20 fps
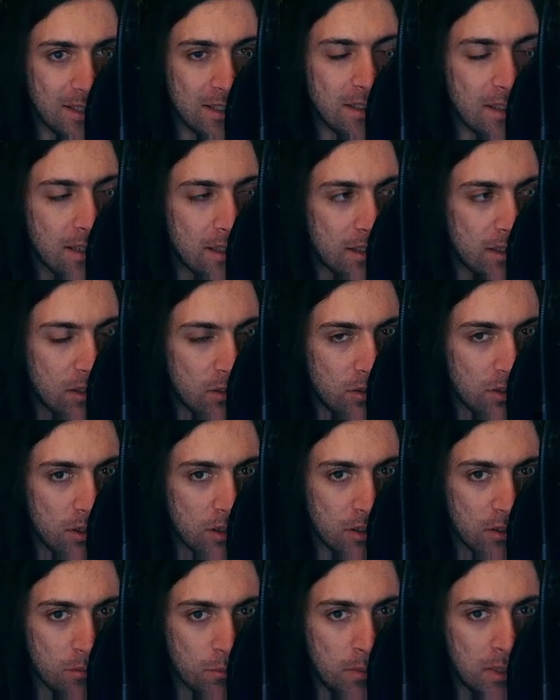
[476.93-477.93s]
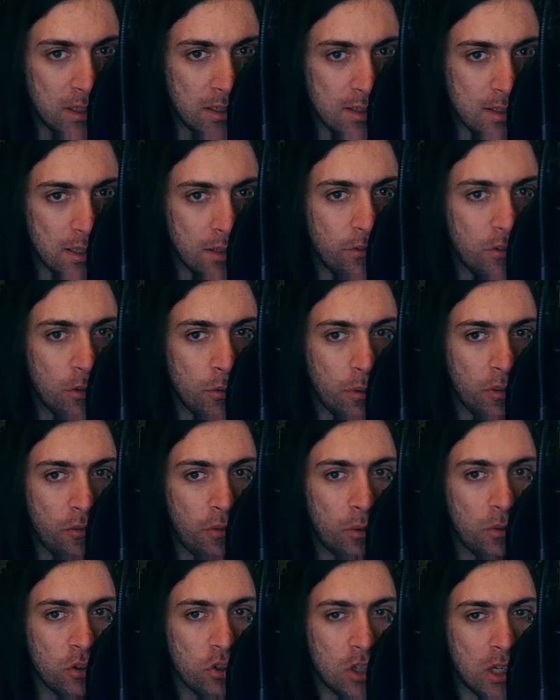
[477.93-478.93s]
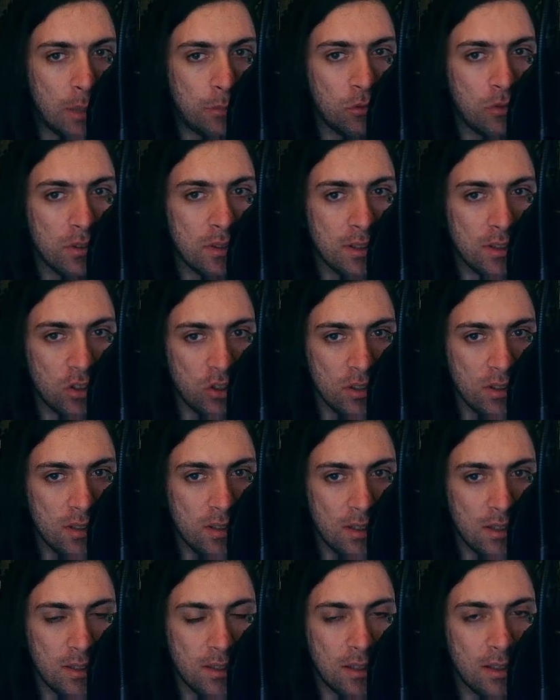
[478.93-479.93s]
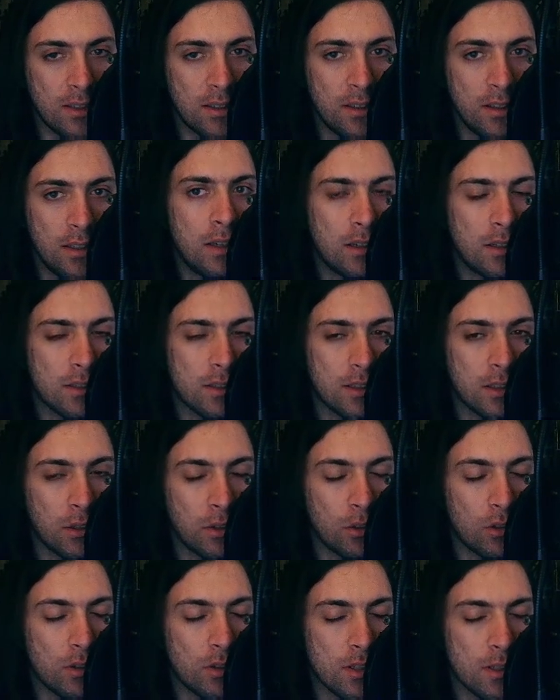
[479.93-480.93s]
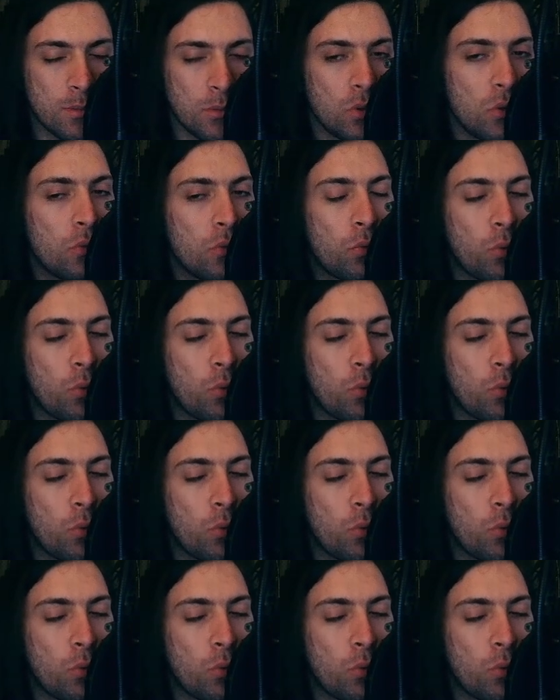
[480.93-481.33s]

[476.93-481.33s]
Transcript: and then you're making something with very sharp transitions and suddenly it is going all smooth.